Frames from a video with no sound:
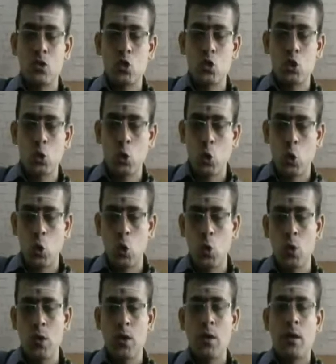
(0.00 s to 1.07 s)
So
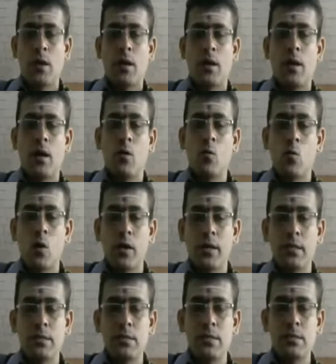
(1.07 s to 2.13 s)
now what
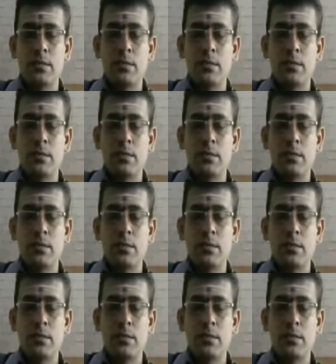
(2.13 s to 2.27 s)
is this?